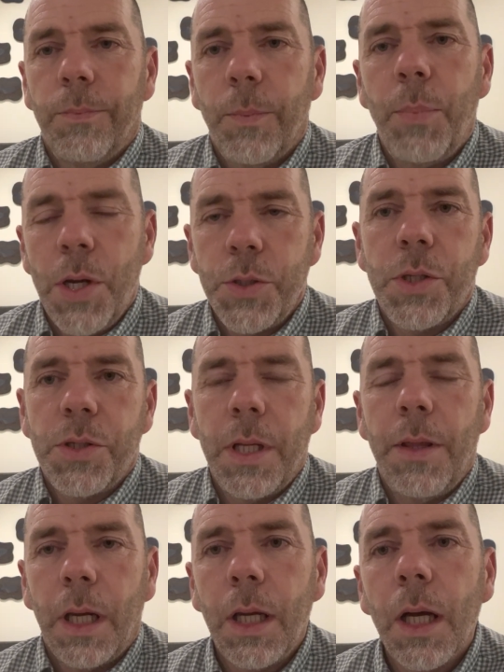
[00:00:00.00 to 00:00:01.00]
punches in
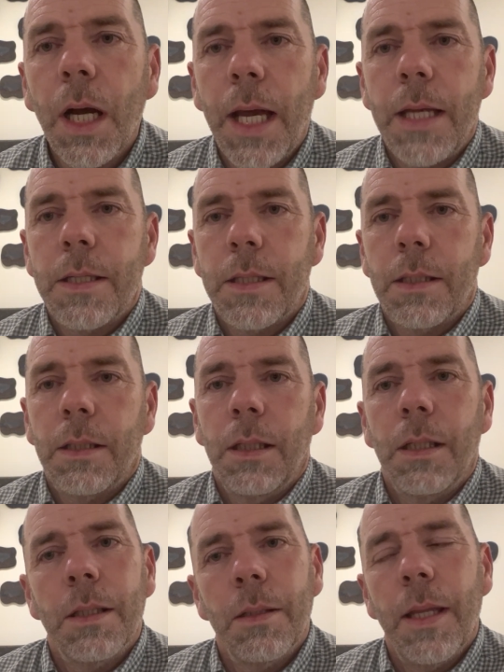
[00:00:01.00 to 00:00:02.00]
the guts.
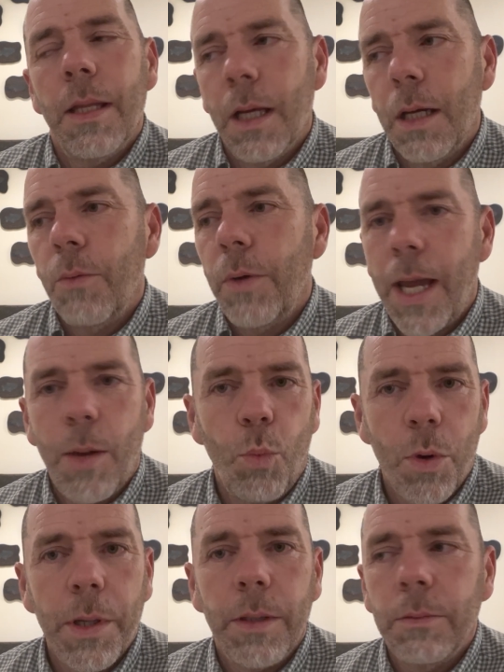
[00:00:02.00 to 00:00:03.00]
And we had
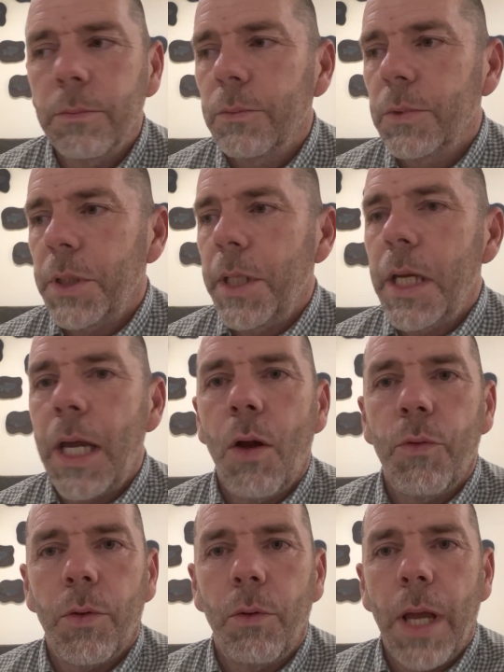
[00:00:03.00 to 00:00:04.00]
one city
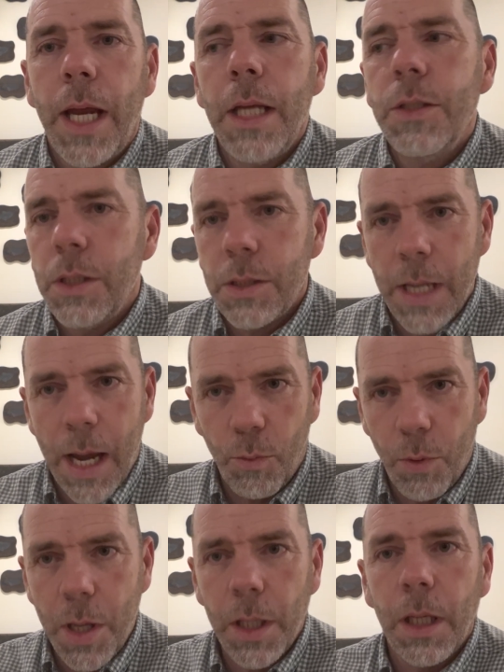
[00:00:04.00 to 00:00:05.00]
council lady, she's now
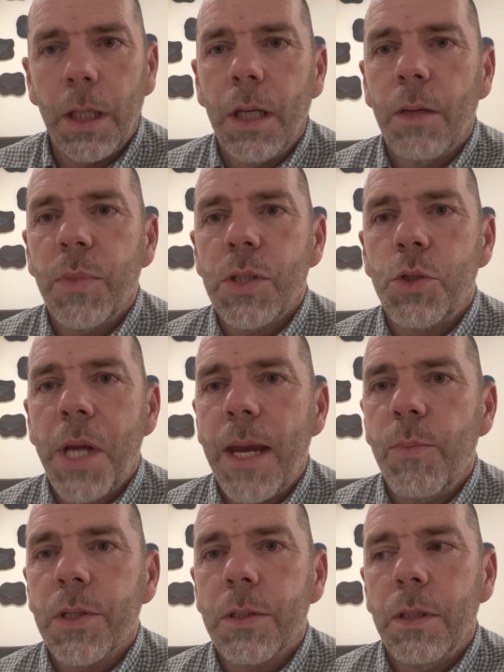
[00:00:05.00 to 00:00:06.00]
running again, Miss
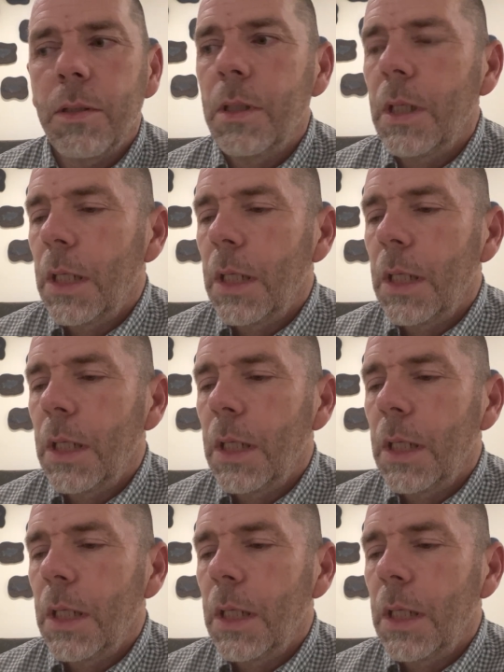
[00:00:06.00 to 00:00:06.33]
Jameson.